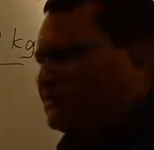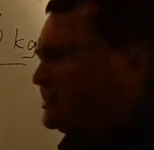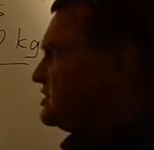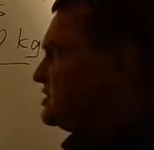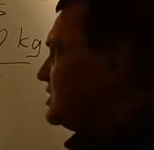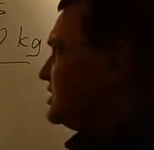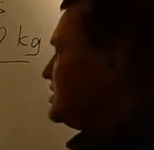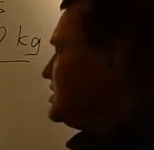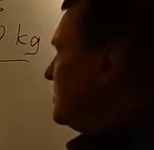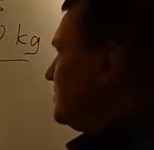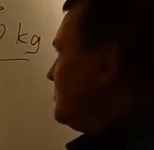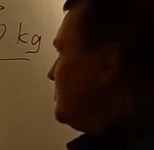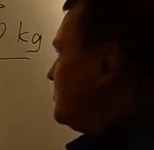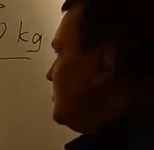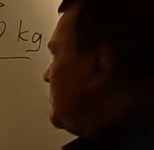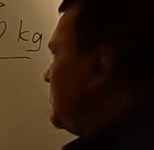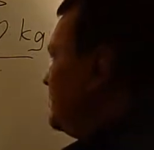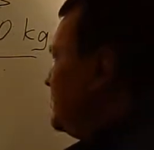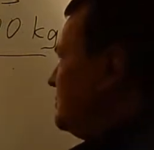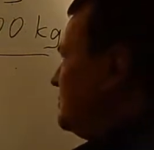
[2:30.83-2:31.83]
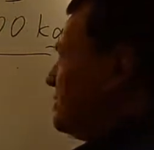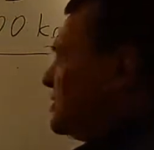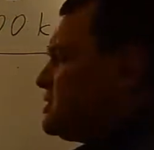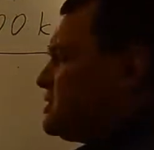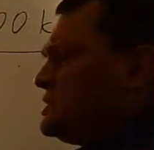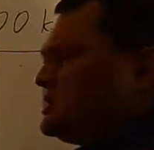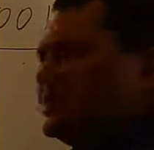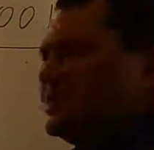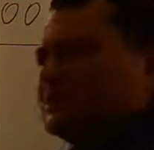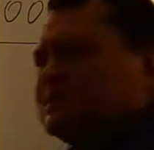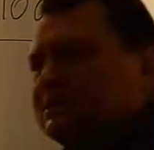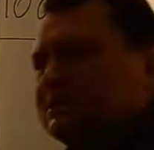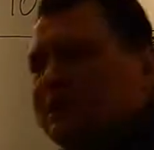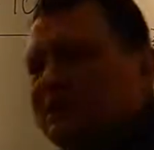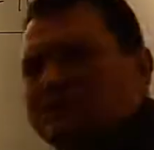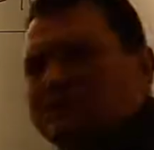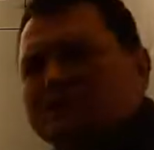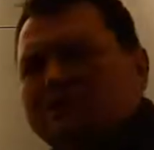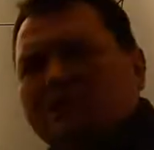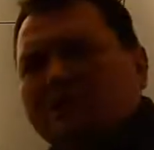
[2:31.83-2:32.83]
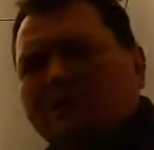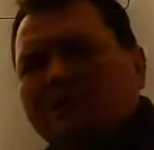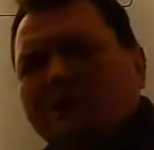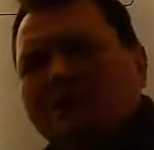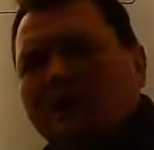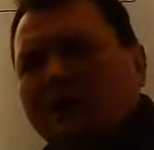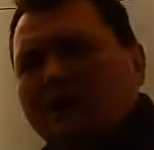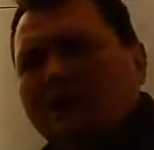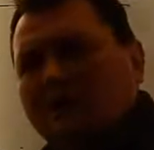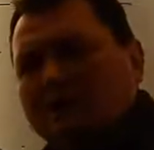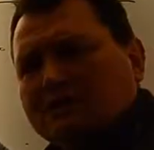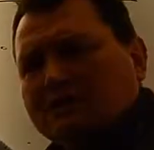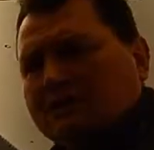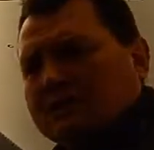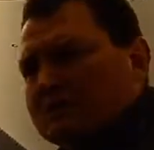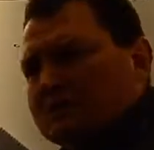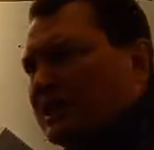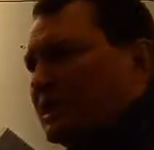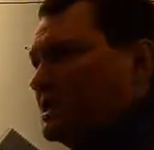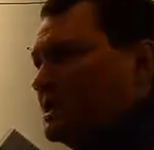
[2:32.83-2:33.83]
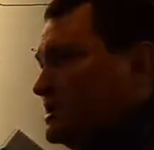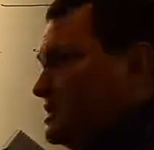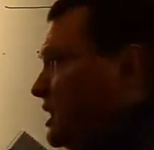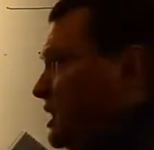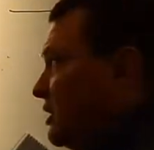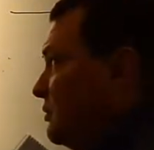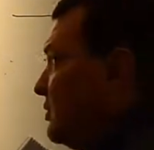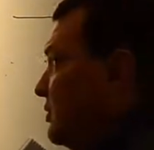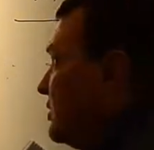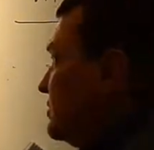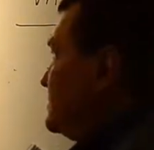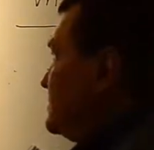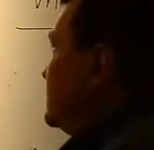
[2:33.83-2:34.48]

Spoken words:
this is a pretty much standard exercise about